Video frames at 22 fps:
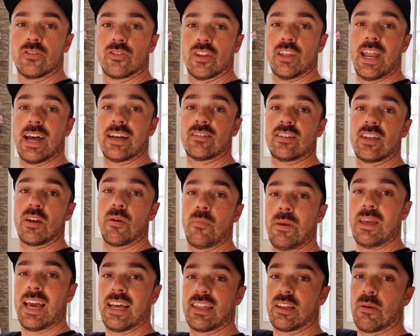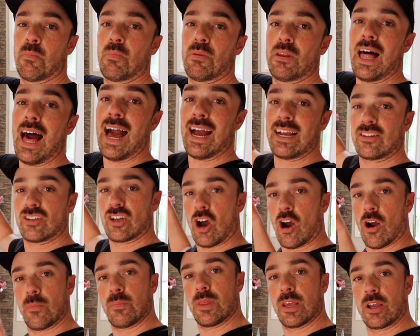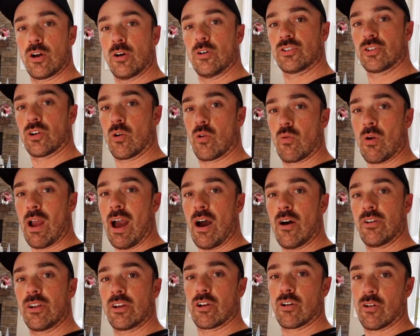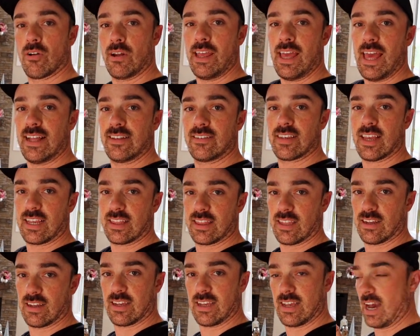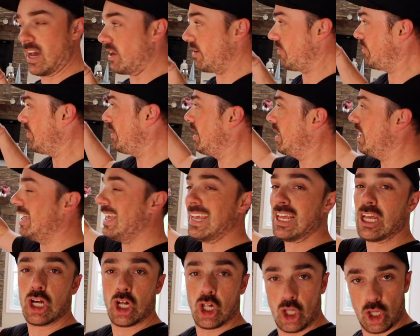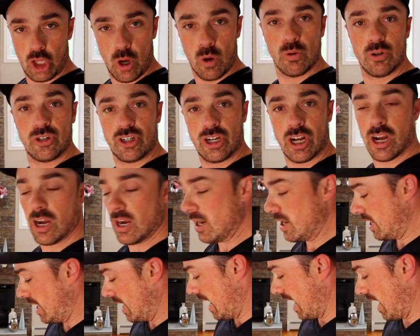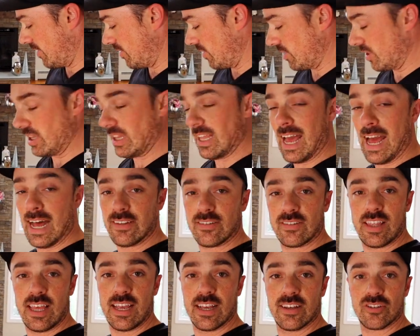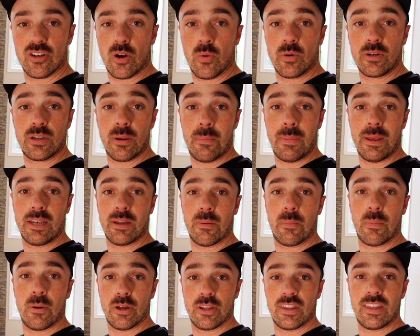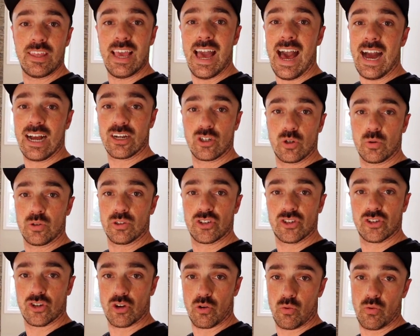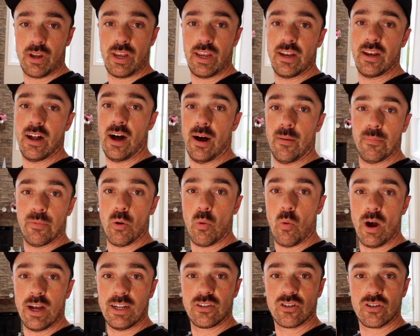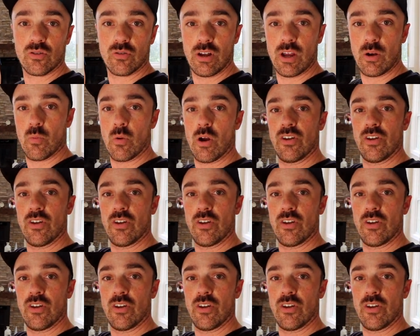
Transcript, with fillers: So the next thing would be get the black tarp that goes around and creates like the kind of enclosure. And then the last thing is going to be to put the actual screen up, the white screen